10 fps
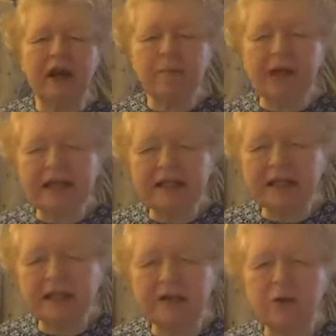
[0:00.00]
I'm
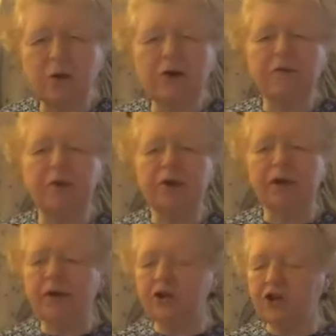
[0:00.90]
asking the Lord for
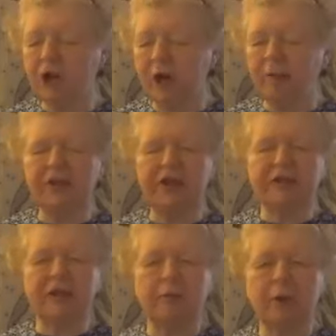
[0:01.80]
another job this
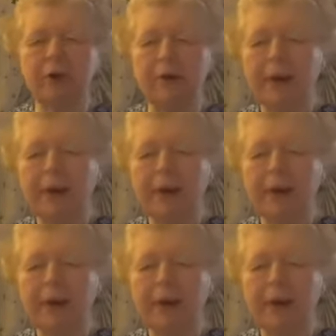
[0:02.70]
summer